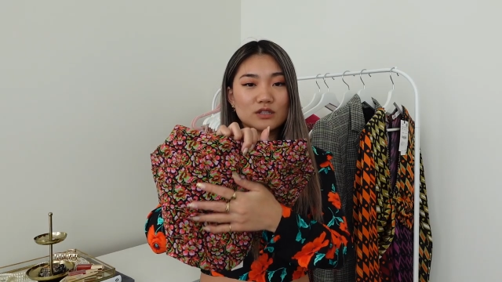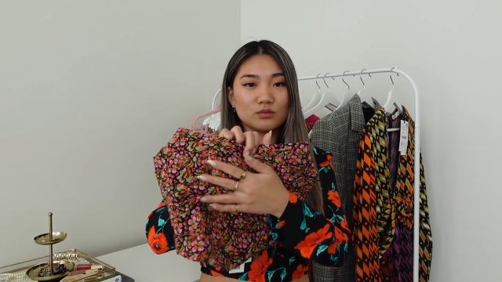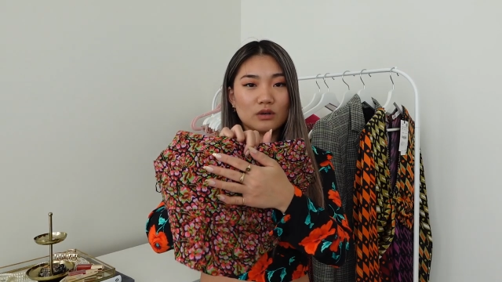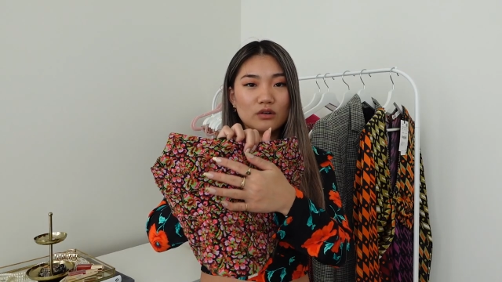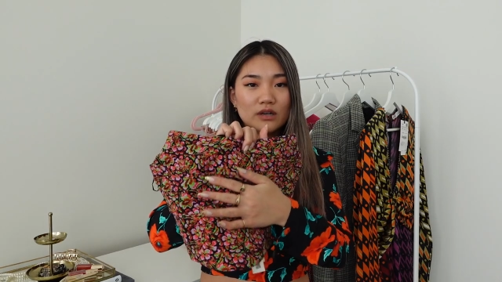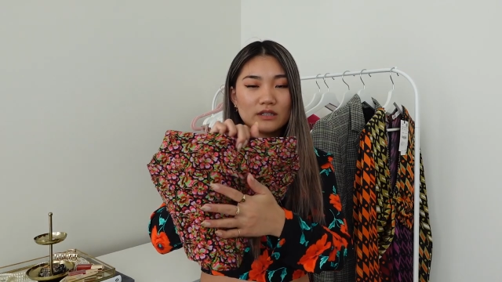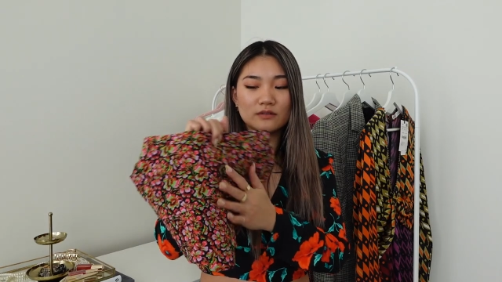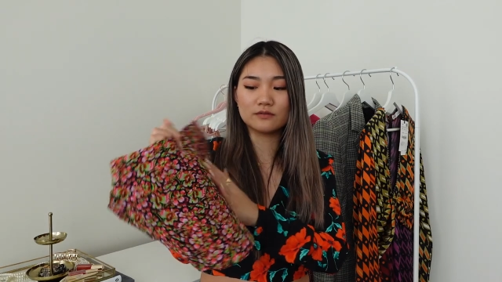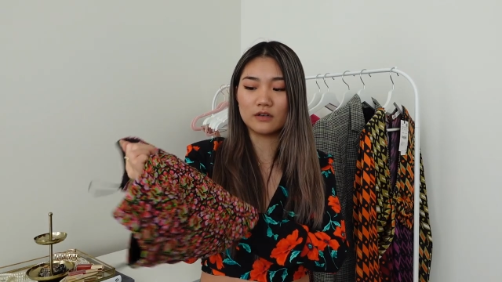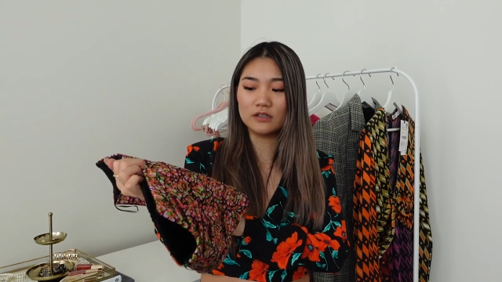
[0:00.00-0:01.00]
as well at
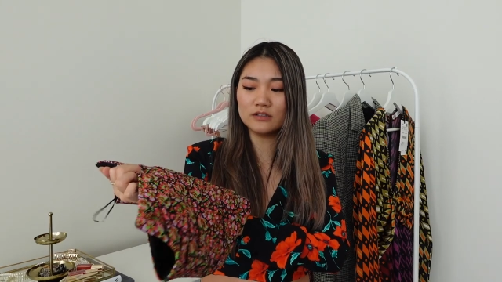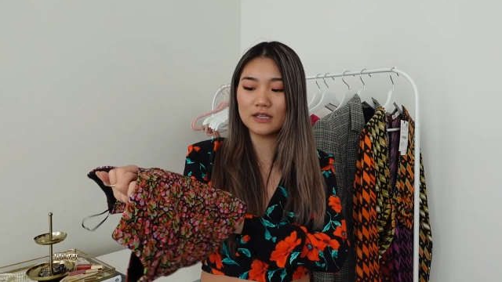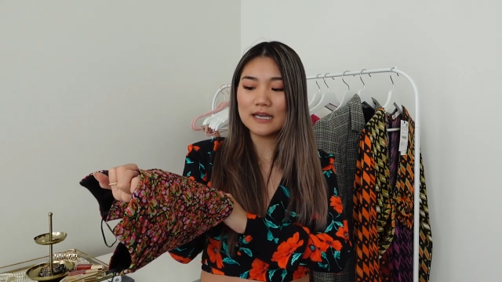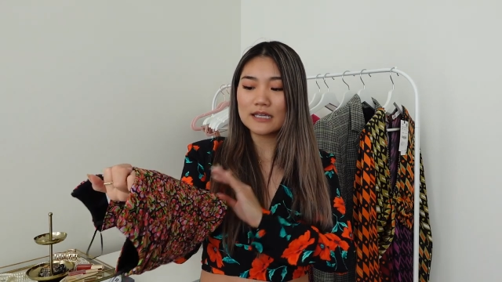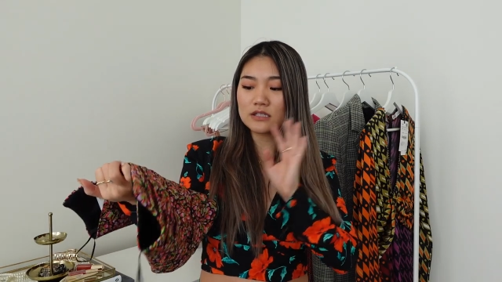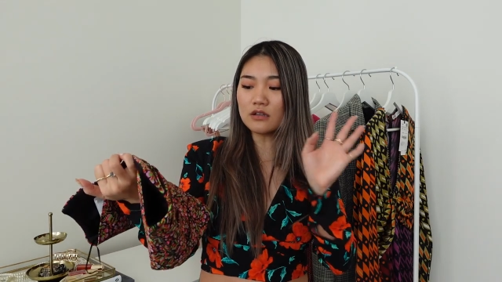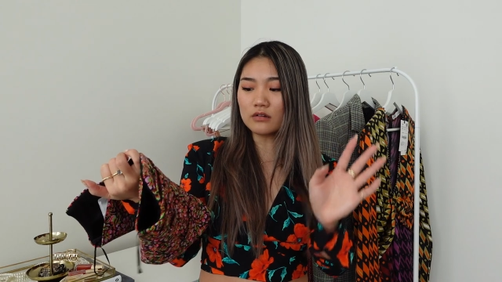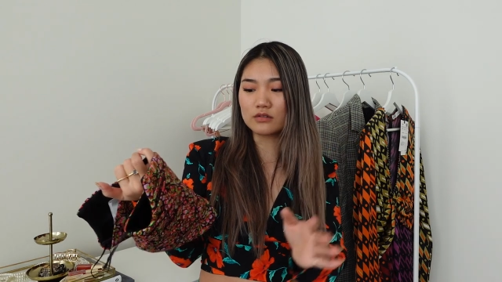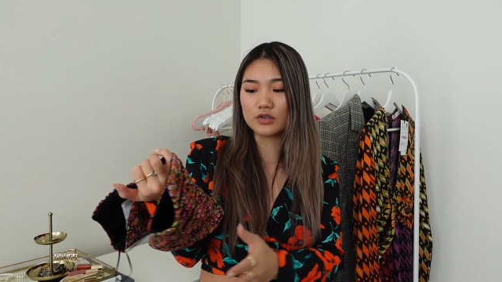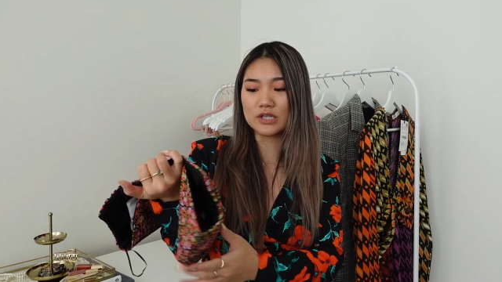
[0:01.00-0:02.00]
the front. It's
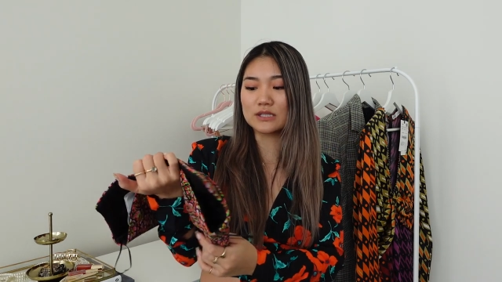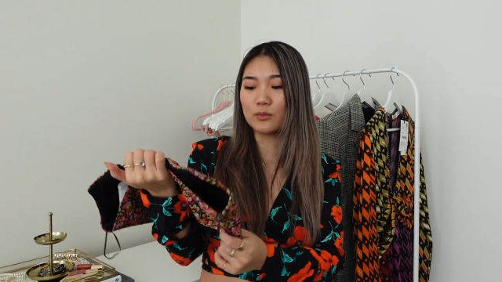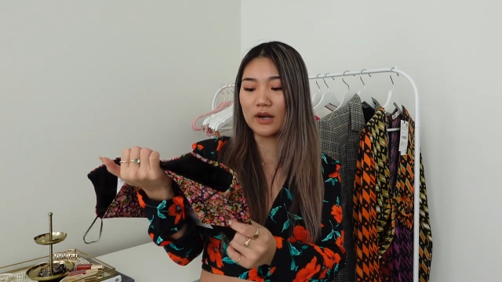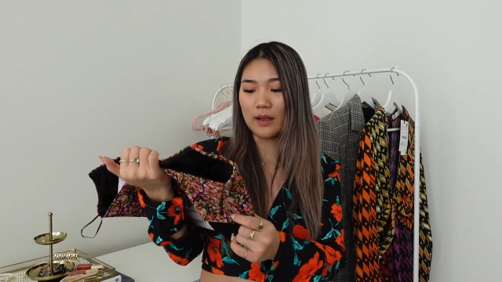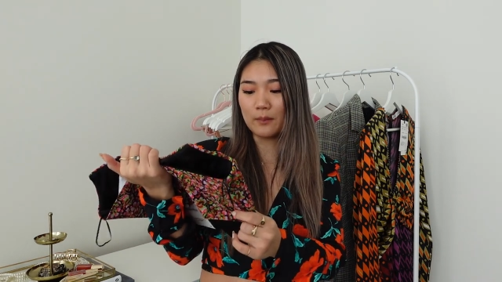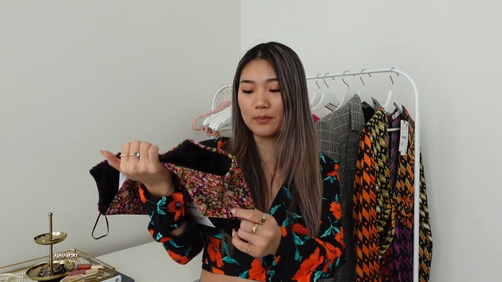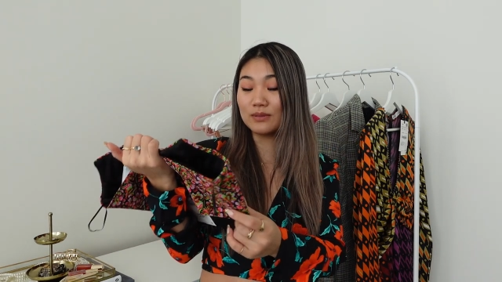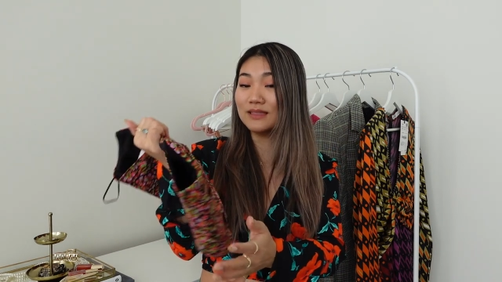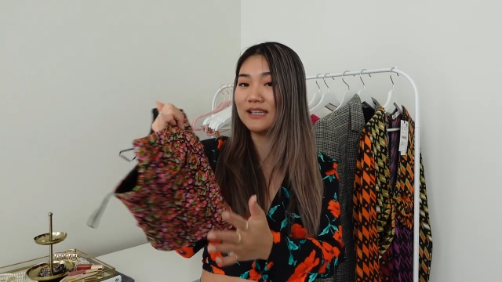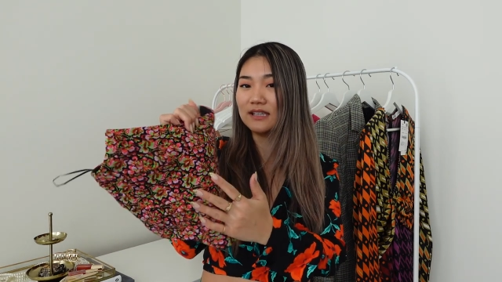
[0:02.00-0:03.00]
not ruched, it's more like a
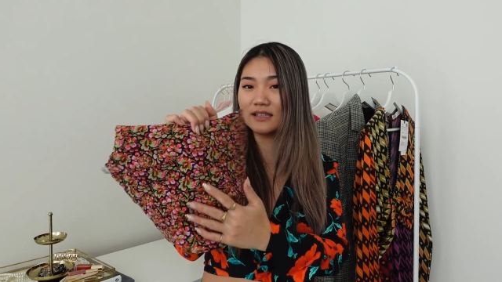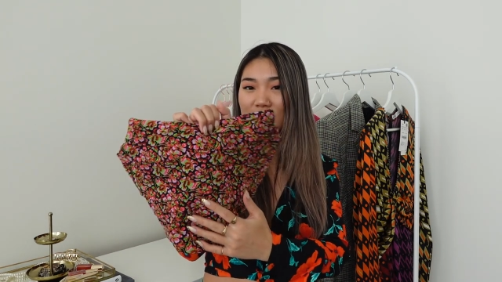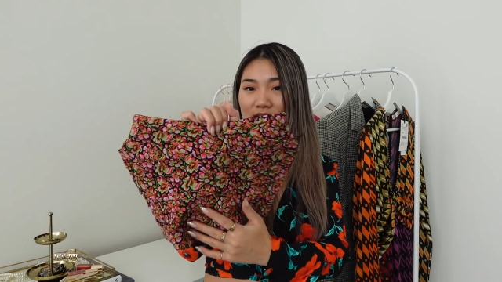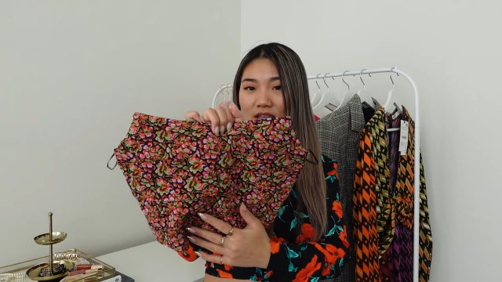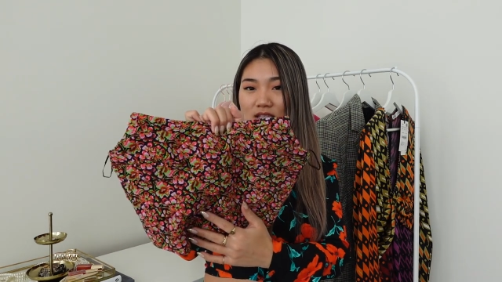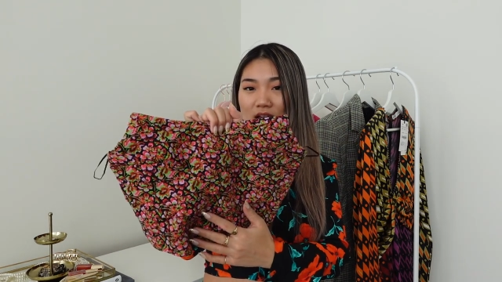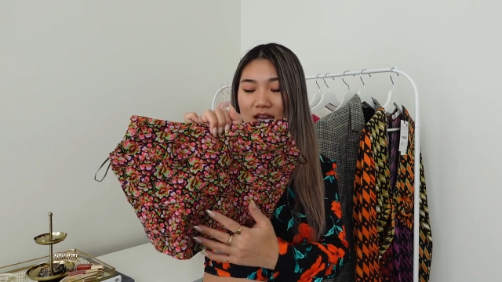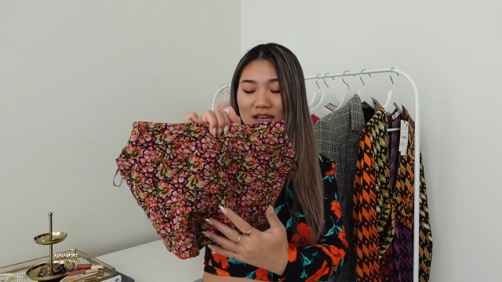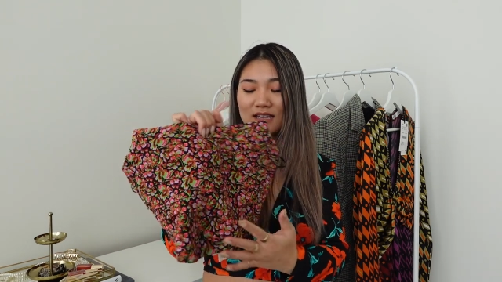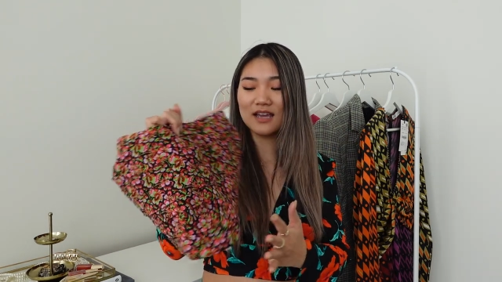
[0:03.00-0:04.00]
pleated
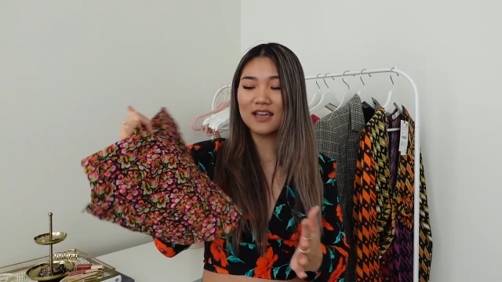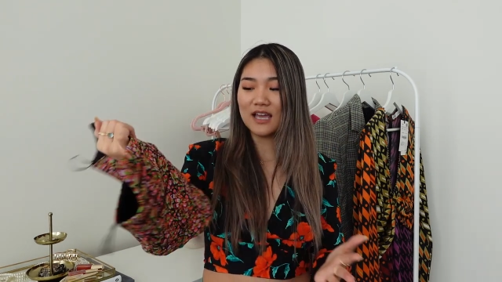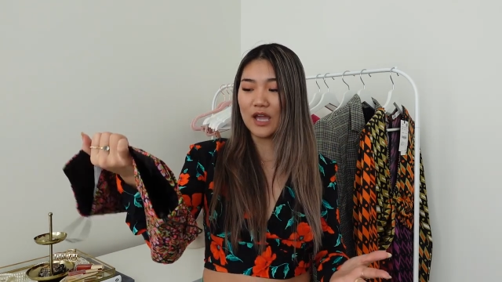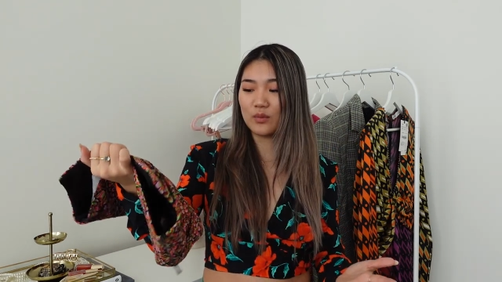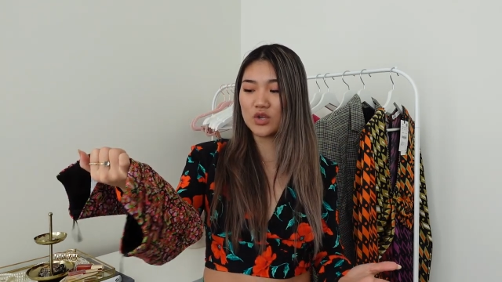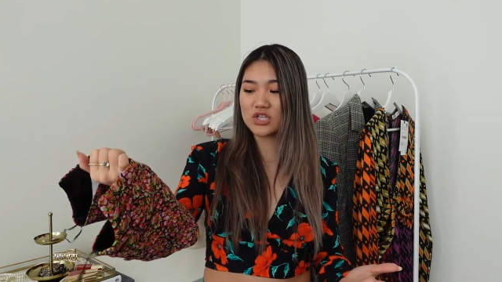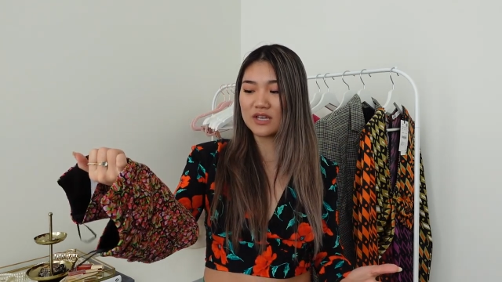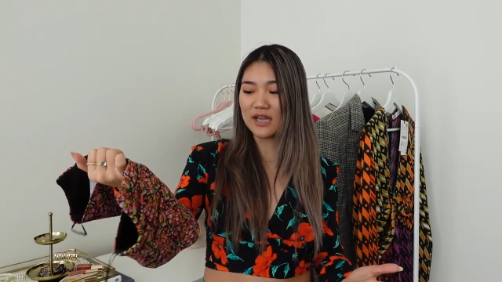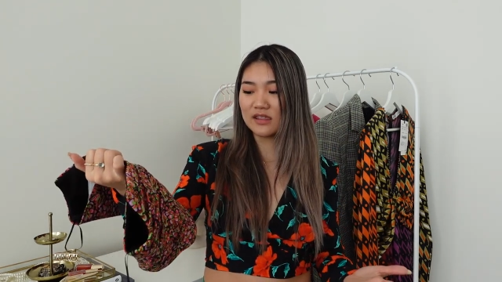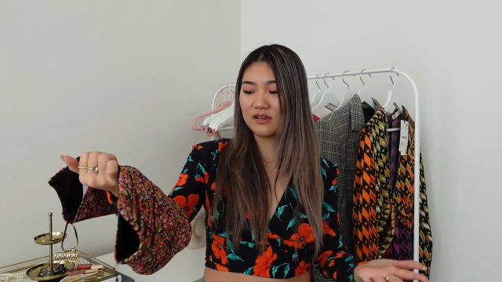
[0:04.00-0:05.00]
design,
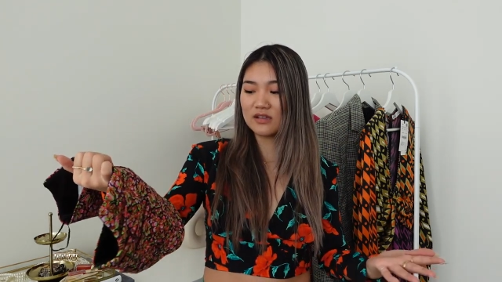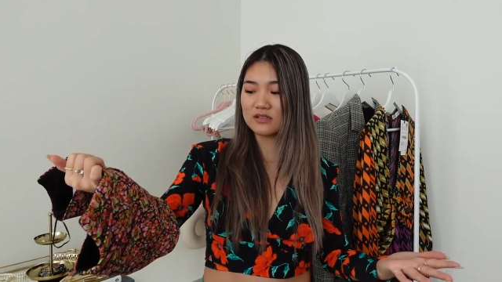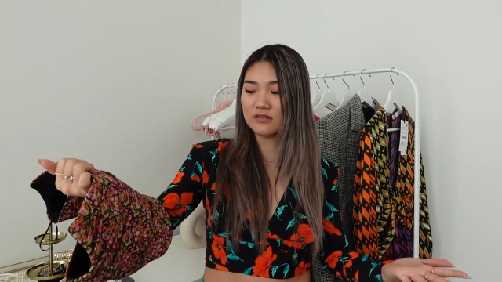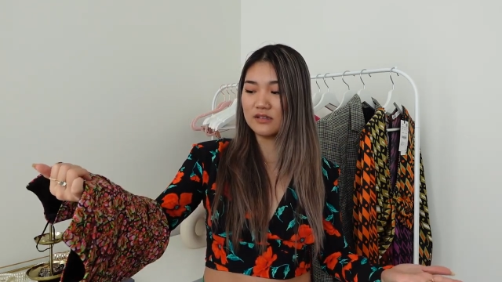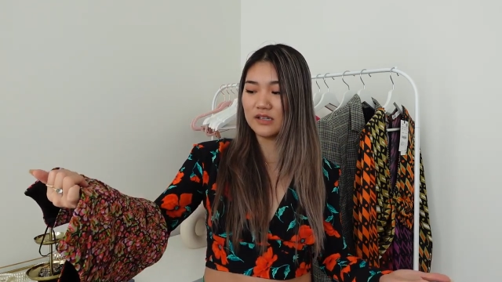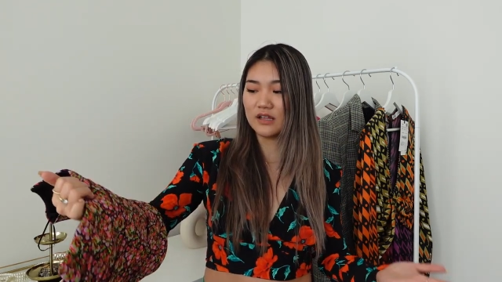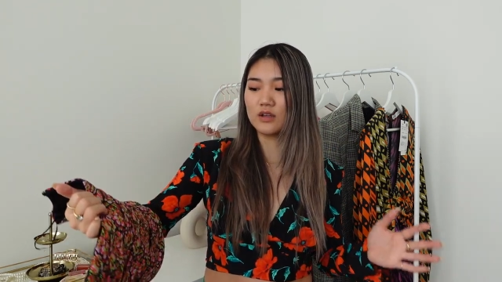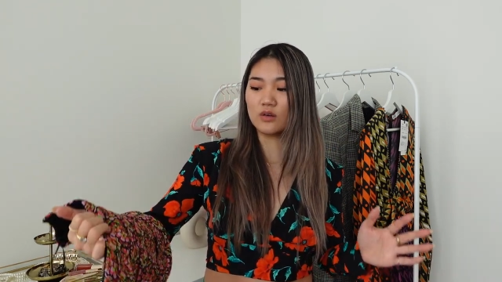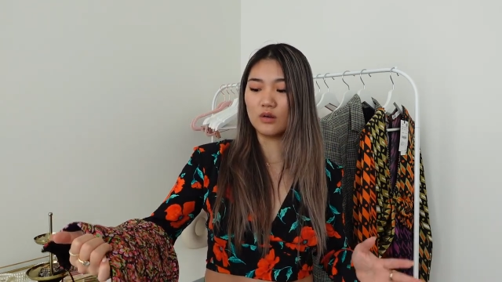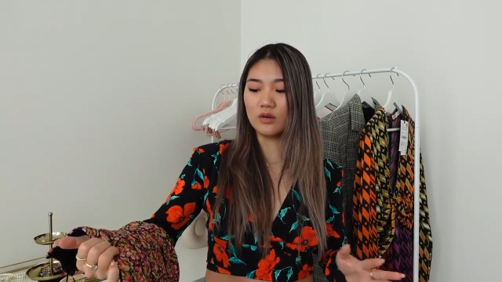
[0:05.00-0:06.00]
which I think is
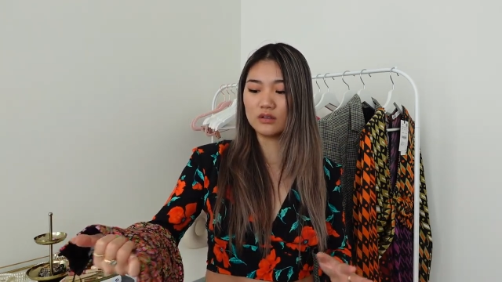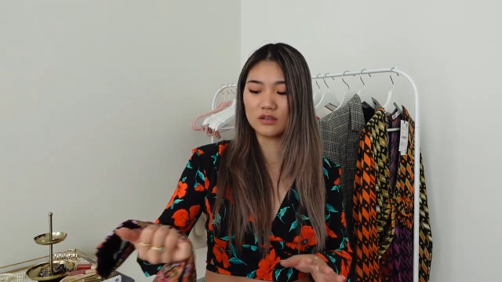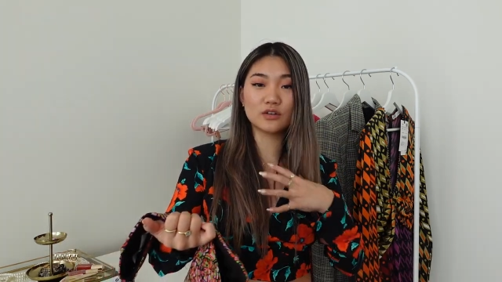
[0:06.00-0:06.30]
really good.